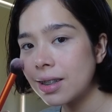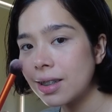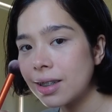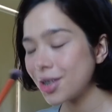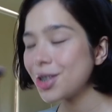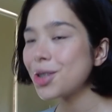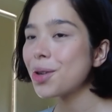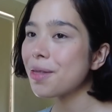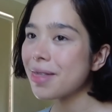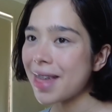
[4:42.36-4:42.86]

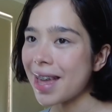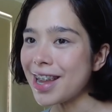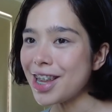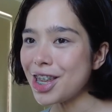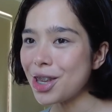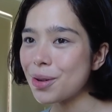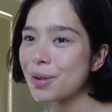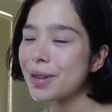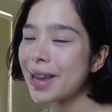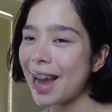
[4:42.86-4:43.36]
So thank
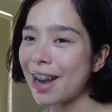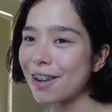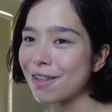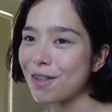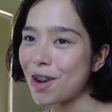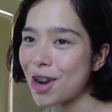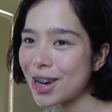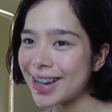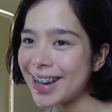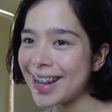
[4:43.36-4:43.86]
you, Kat
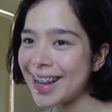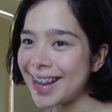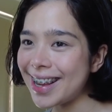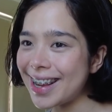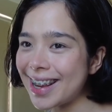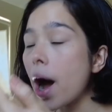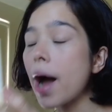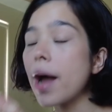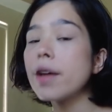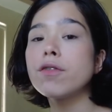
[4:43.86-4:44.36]
Von D.
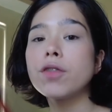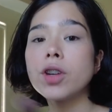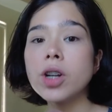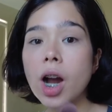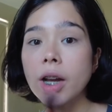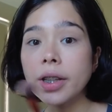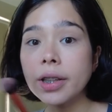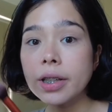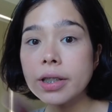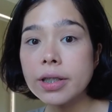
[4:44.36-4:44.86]
I
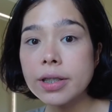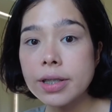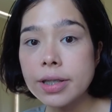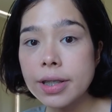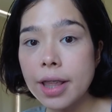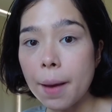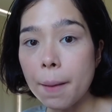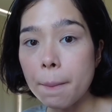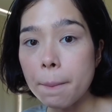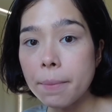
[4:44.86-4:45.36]
forgot a
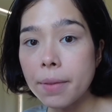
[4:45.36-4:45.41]
step